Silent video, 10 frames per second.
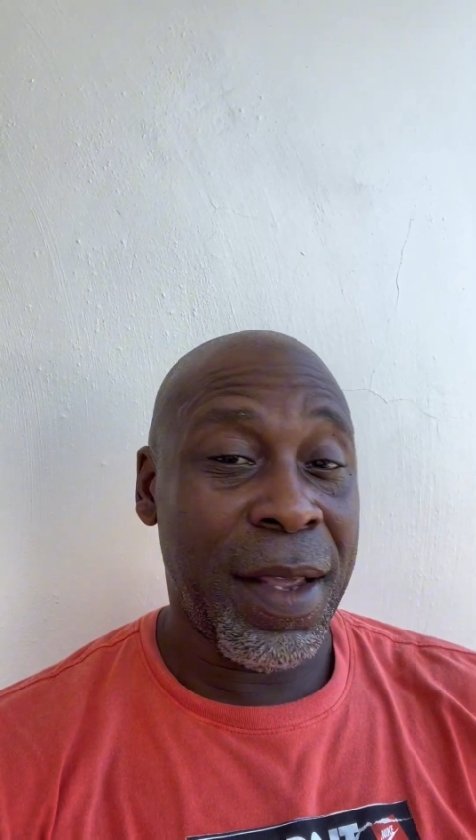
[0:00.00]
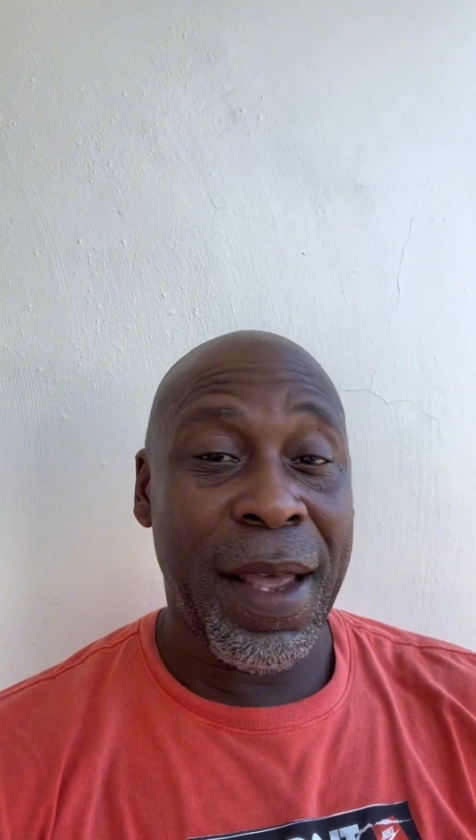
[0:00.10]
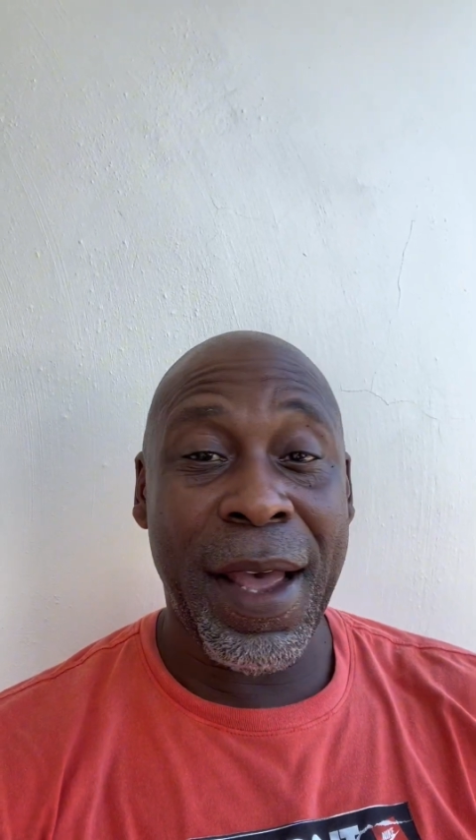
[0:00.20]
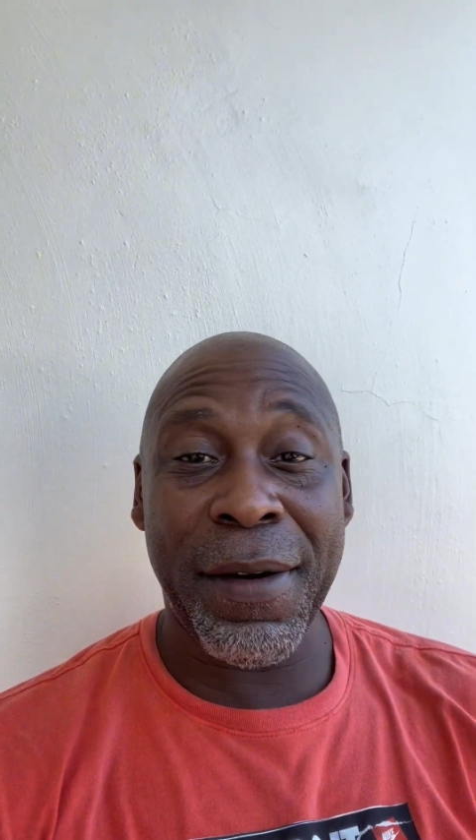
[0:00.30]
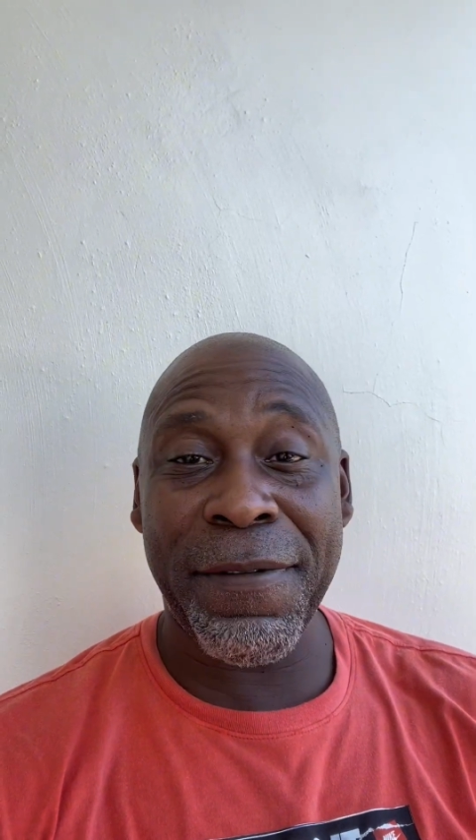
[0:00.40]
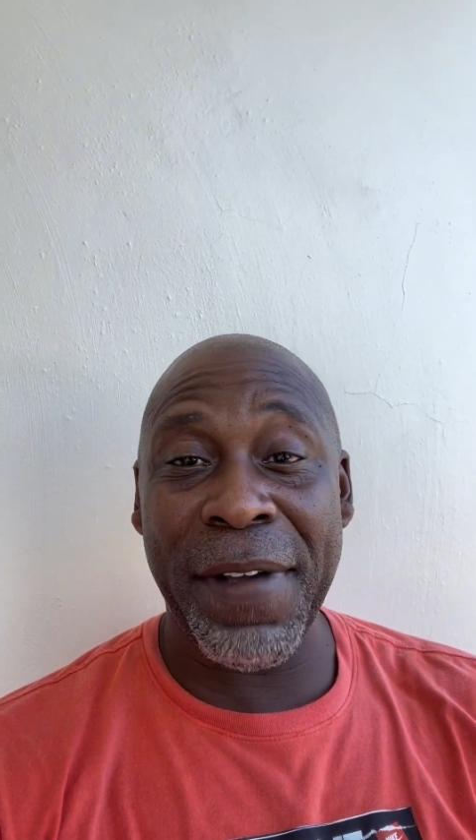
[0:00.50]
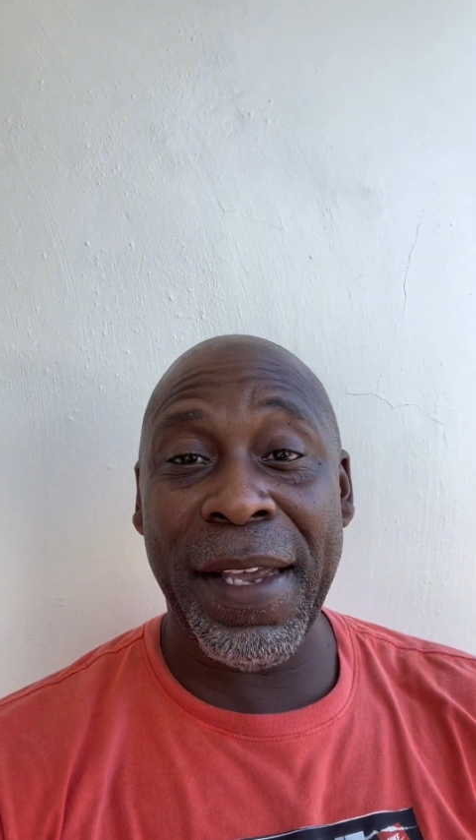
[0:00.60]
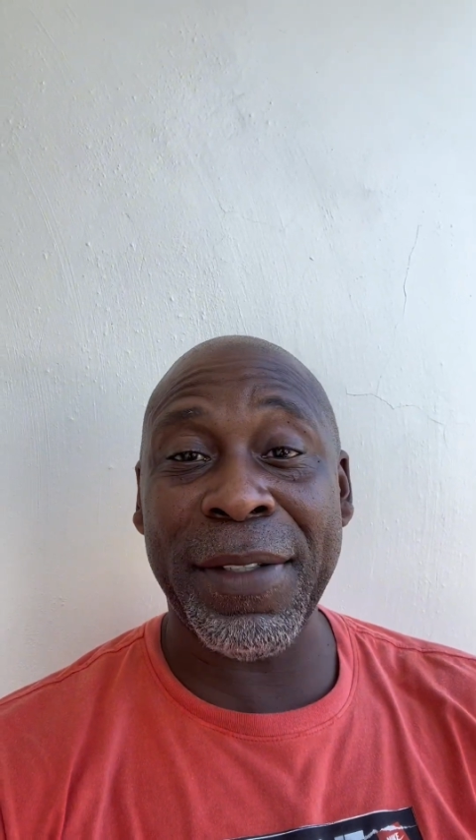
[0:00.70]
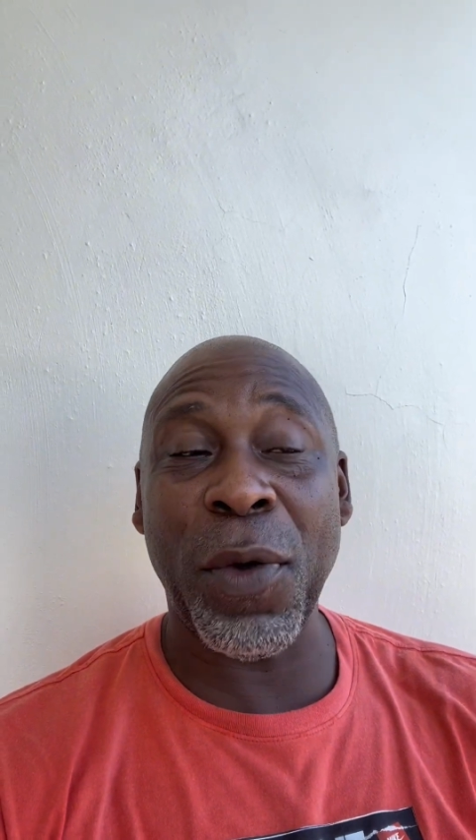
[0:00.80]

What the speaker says: had a fans